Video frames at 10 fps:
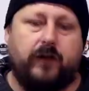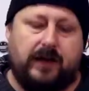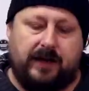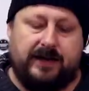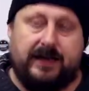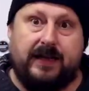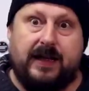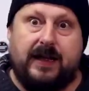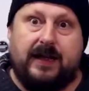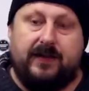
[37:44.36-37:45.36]
for cleaning
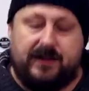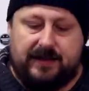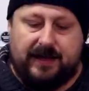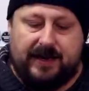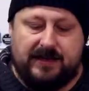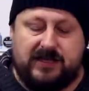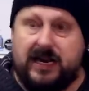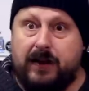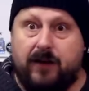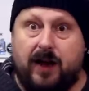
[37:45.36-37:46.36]
the
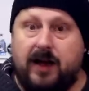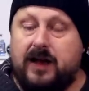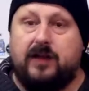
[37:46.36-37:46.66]
interior.